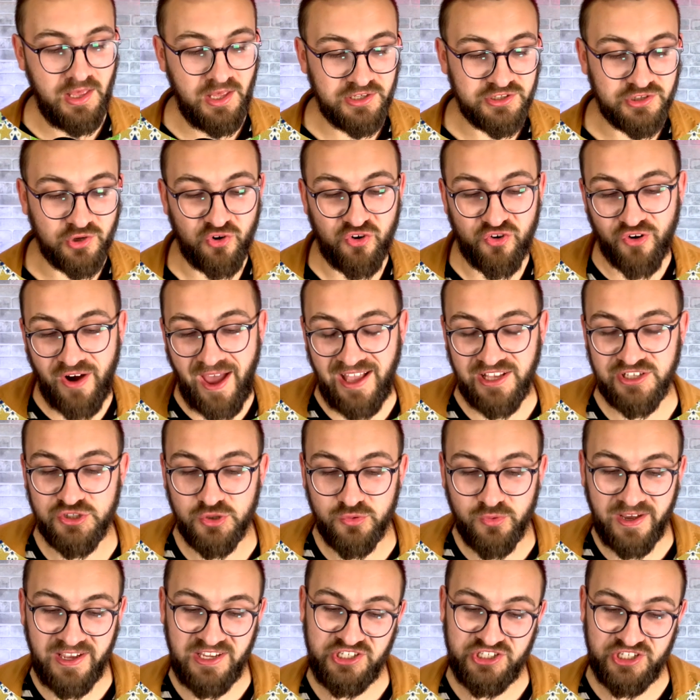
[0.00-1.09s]
so
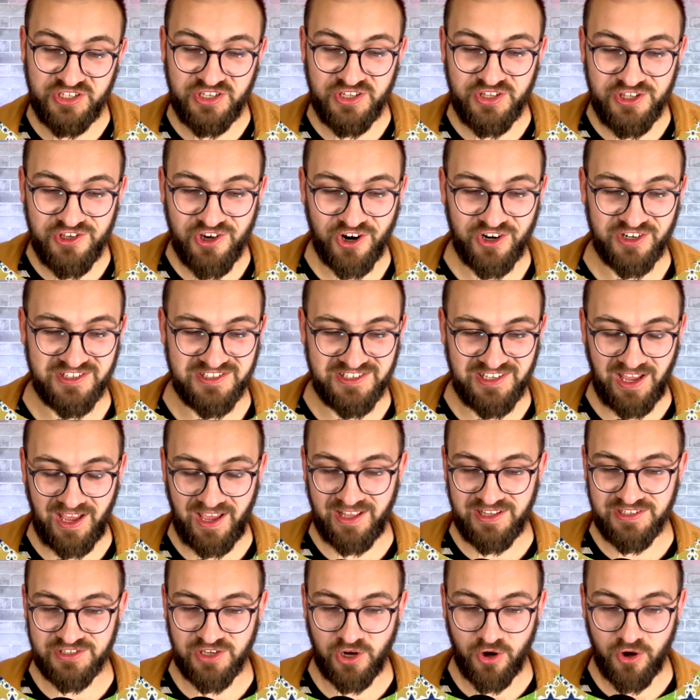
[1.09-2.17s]
graduation yard
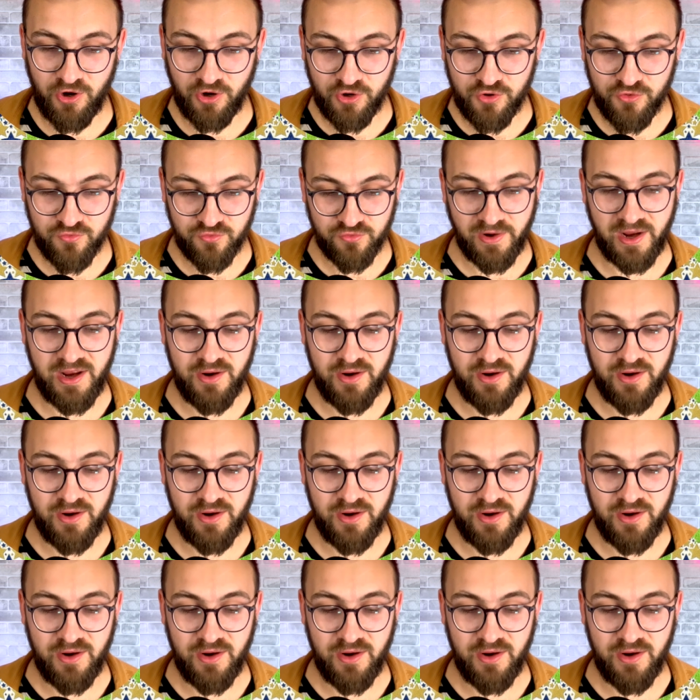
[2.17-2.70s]
signs are a great